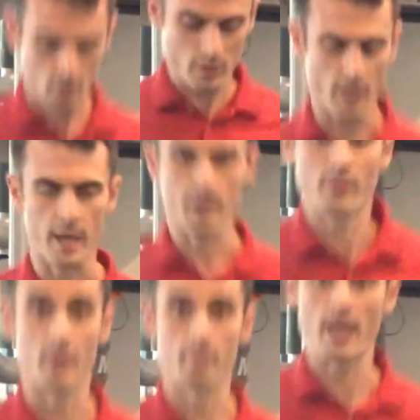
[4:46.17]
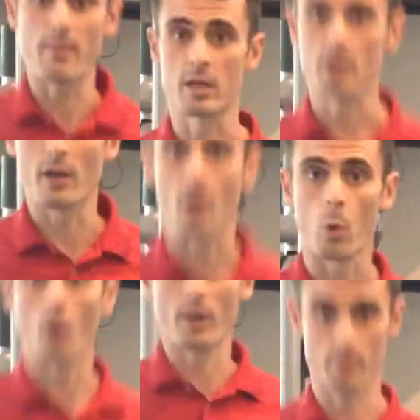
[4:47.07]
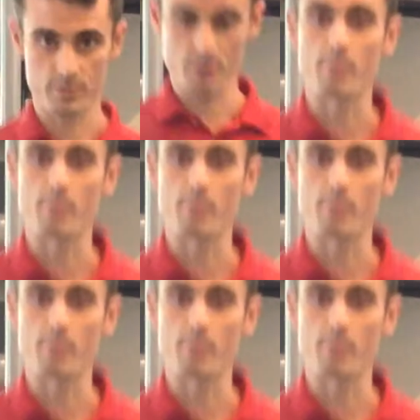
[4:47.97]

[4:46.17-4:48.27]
Okay, then maybe you're going to want to